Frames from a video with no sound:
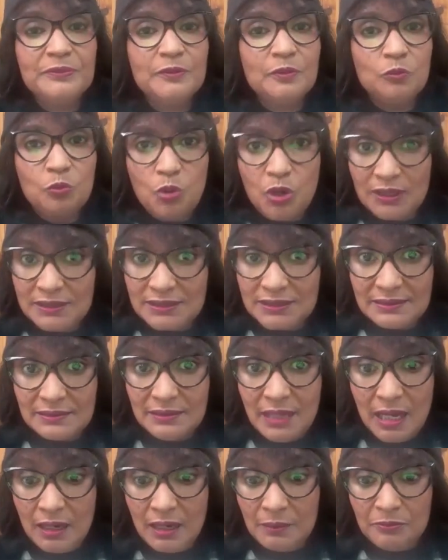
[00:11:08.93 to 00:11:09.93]
what
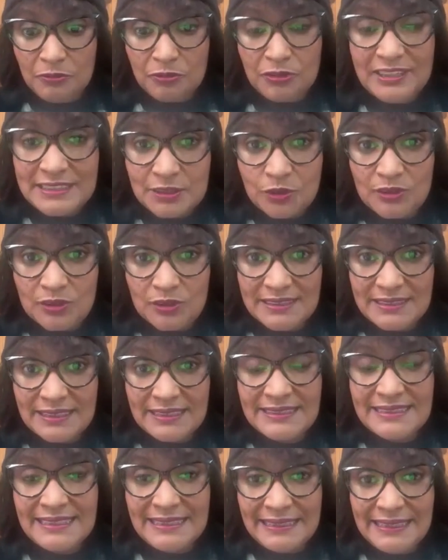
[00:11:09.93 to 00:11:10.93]

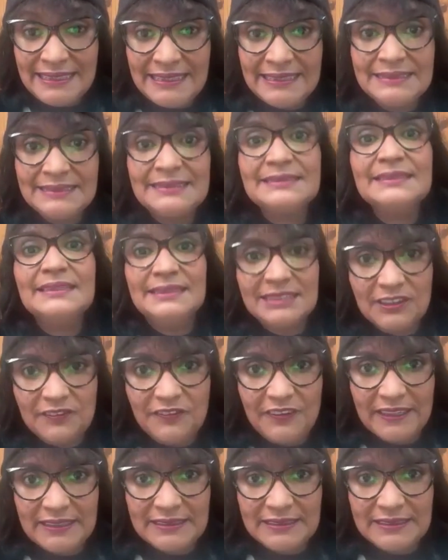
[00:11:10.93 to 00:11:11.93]
resources he needs to
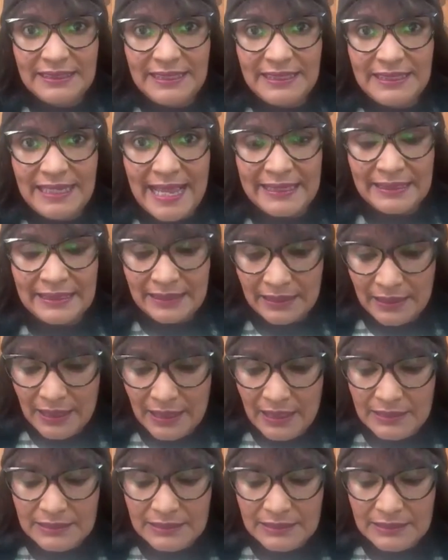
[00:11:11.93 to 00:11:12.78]
fix the end,